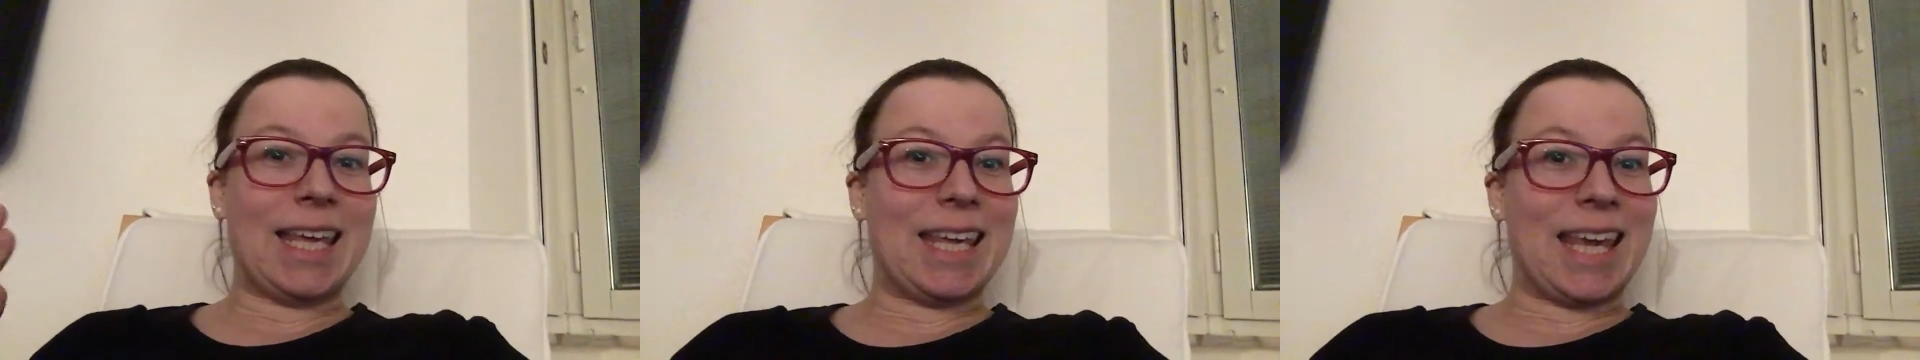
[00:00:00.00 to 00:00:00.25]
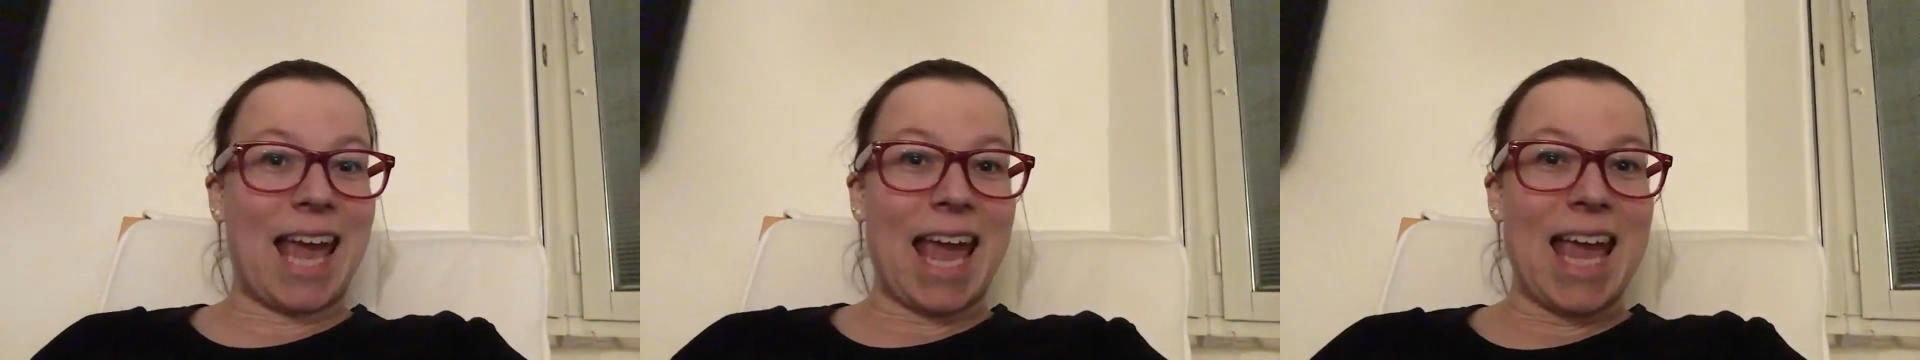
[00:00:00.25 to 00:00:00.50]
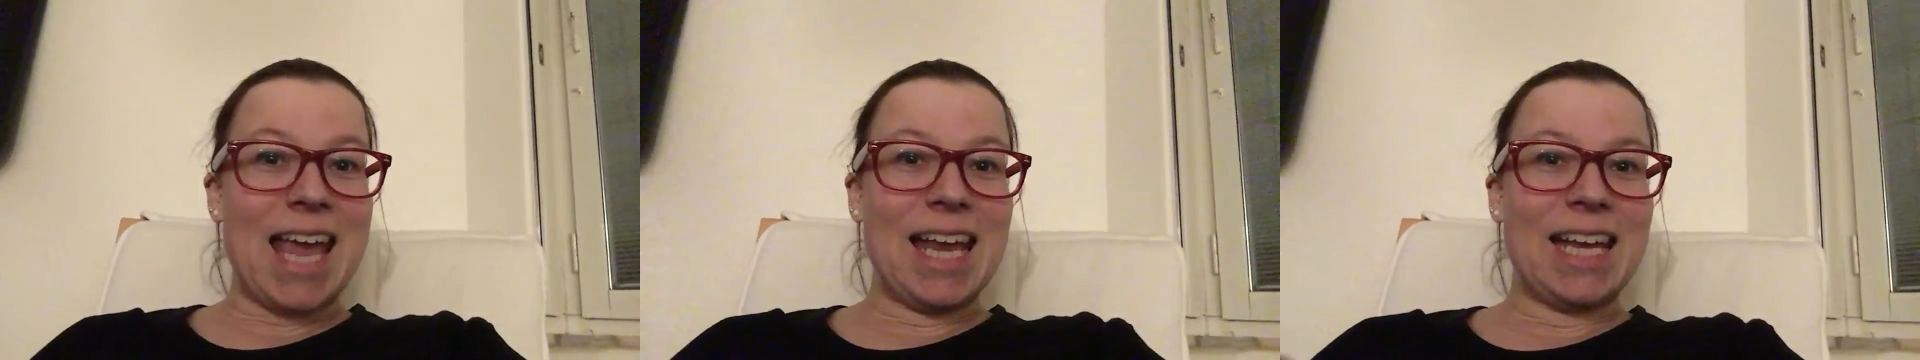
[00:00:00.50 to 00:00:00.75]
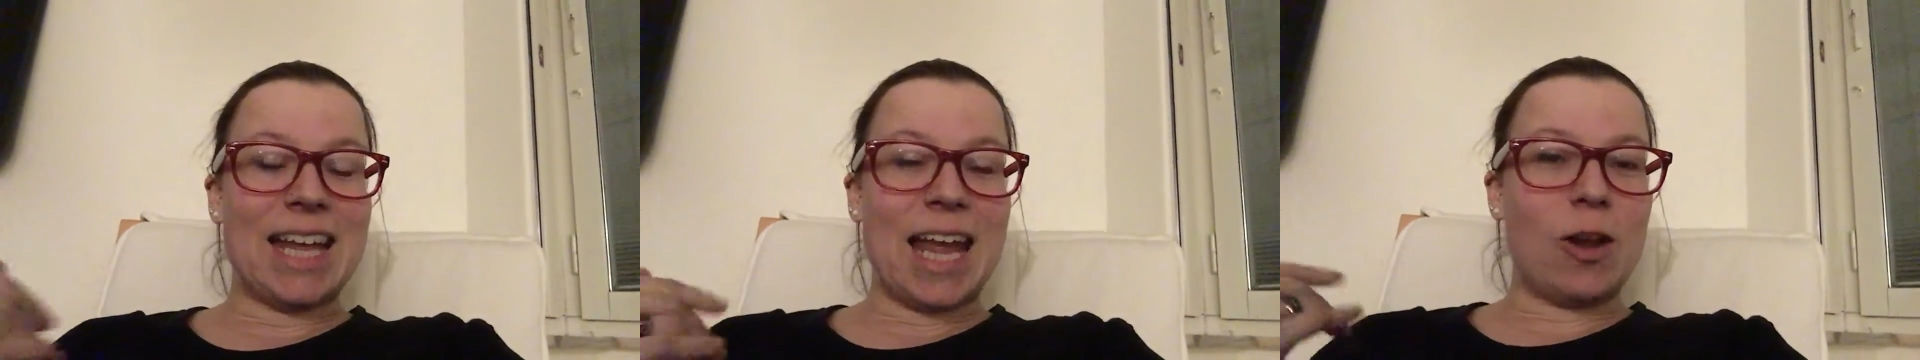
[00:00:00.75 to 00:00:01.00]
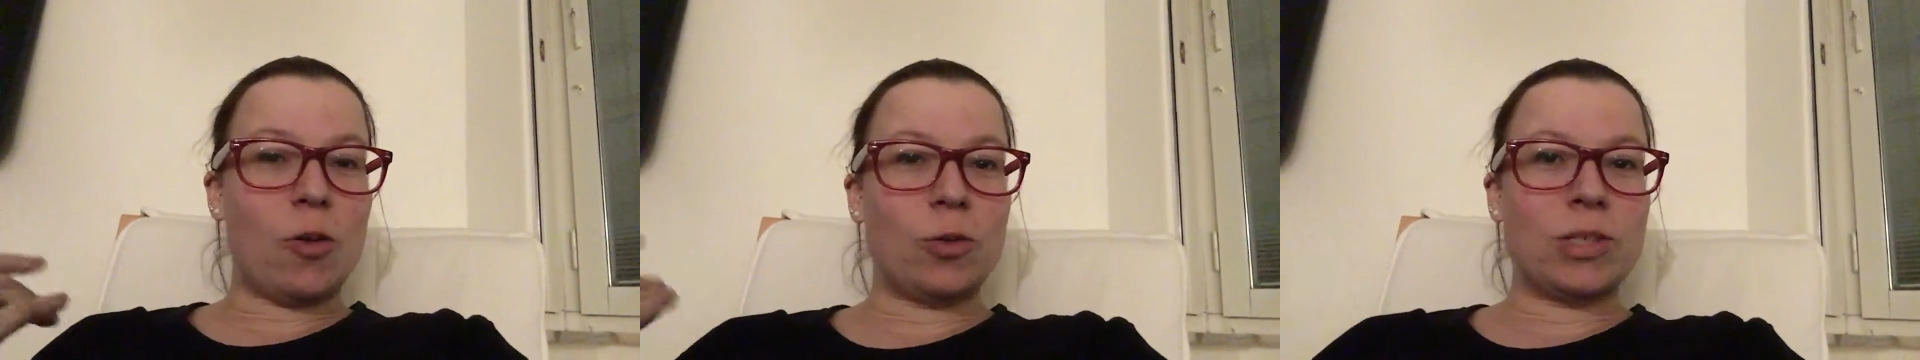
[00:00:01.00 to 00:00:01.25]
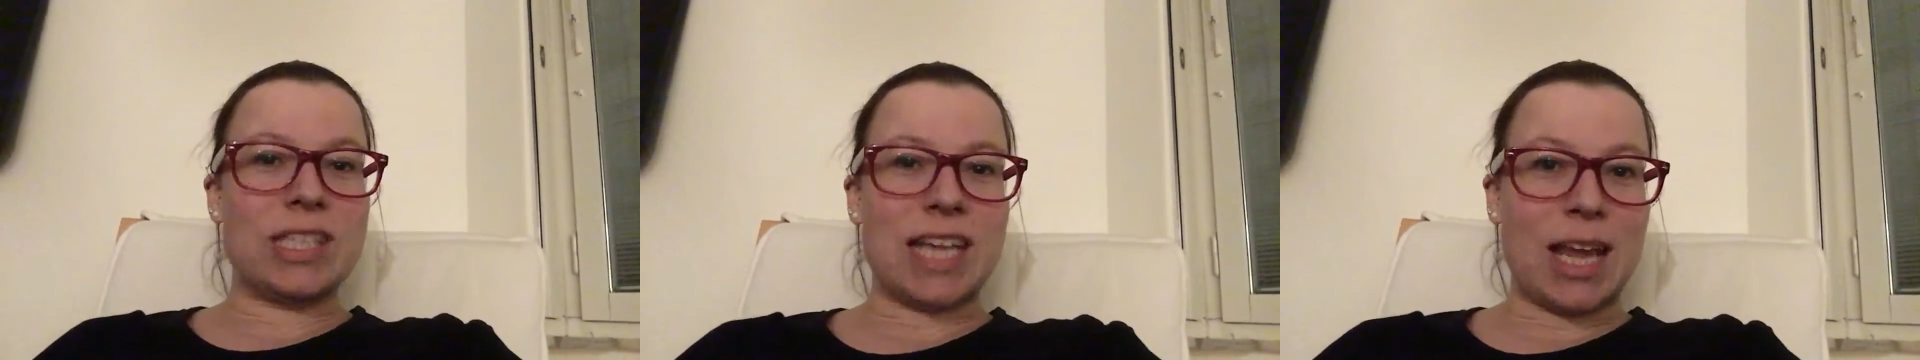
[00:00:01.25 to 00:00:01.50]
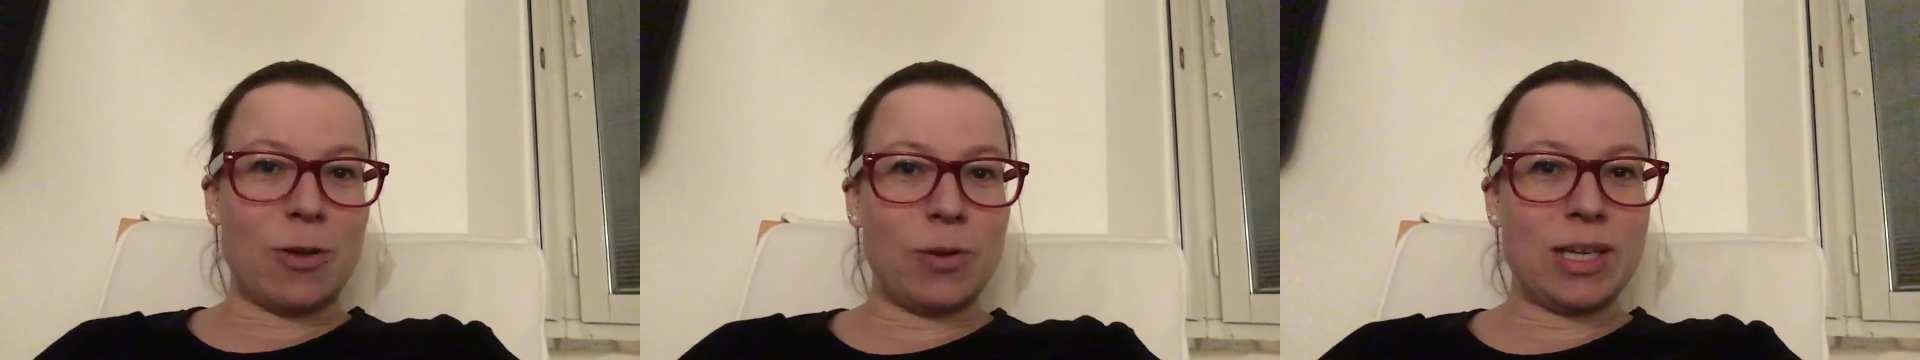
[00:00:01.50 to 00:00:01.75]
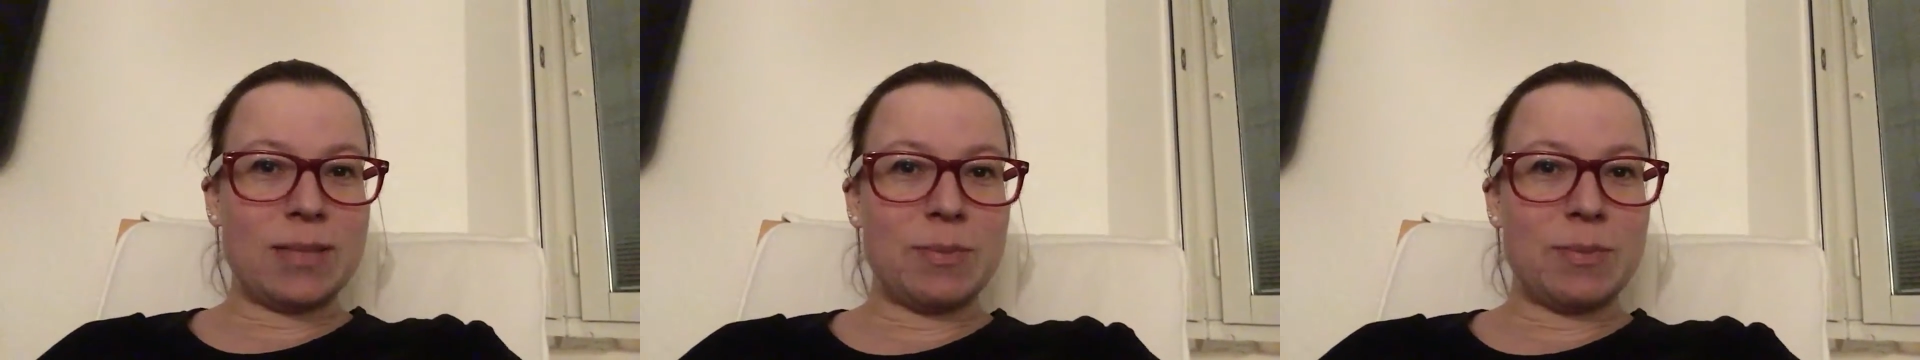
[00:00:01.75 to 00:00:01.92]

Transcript: gay. They don't say it with as